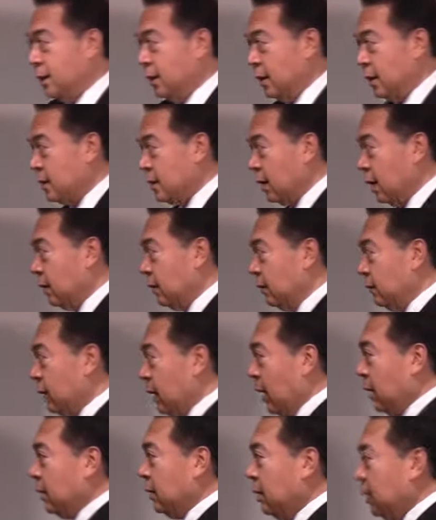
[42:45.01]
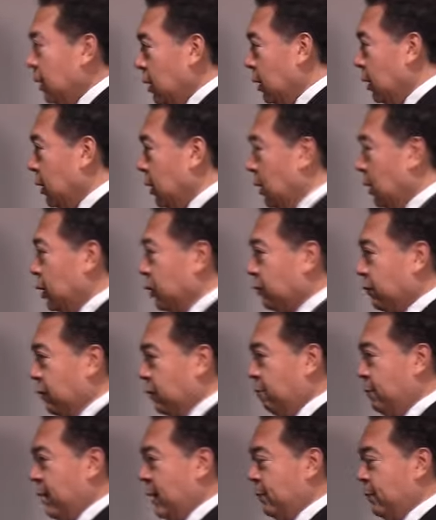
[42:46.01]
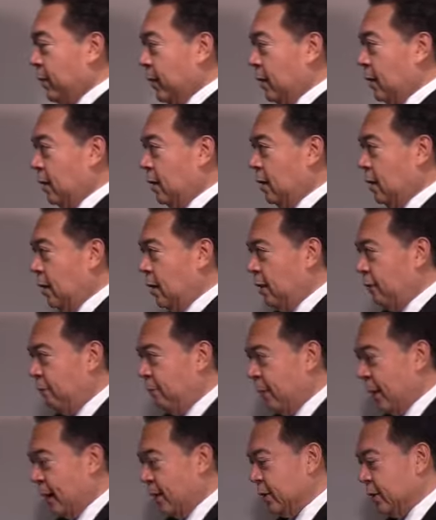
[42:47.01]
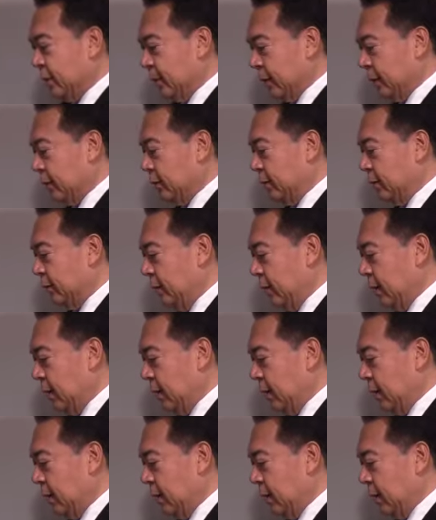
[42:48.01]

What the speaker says: The design of God is for people, if possible,